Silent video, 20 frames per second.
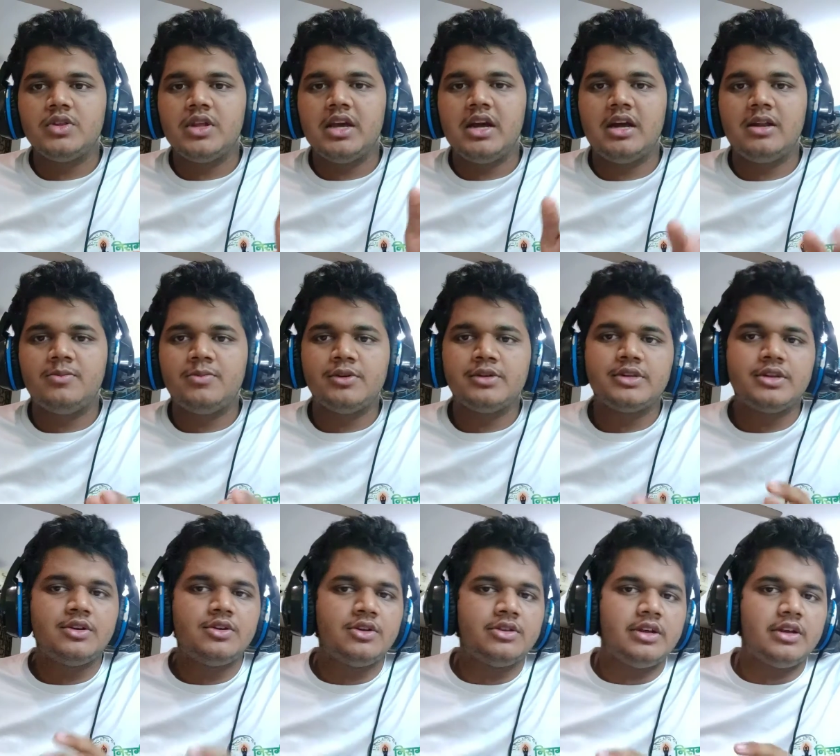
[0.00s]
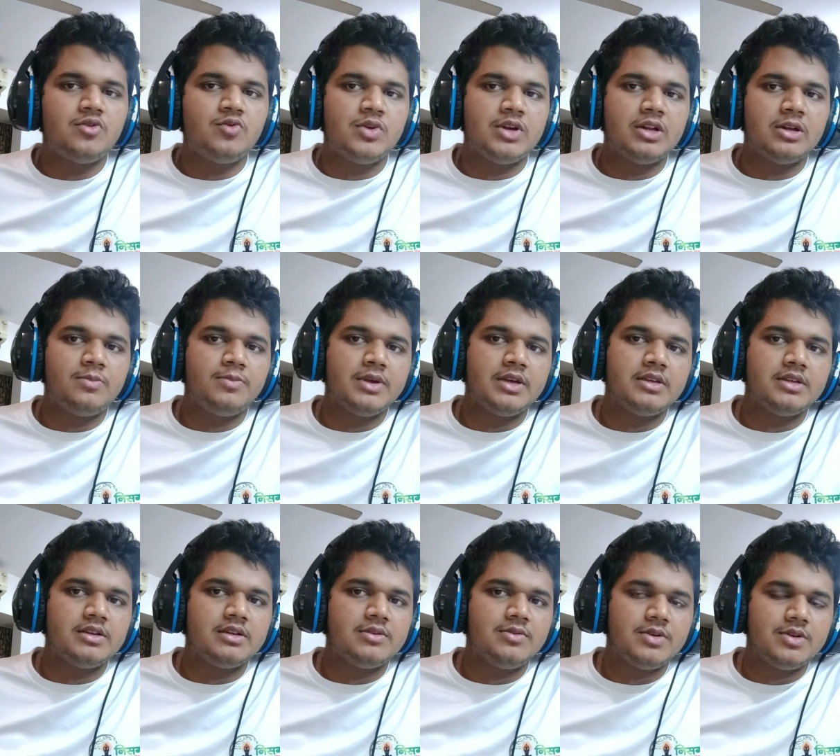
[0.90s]
they had posted on their Twitter
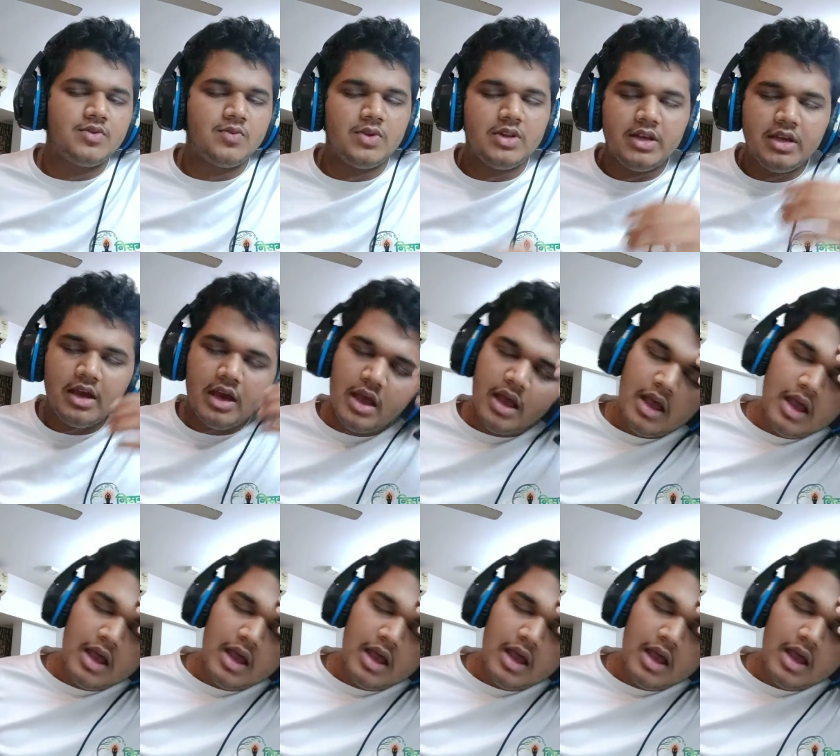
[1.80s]
page individually,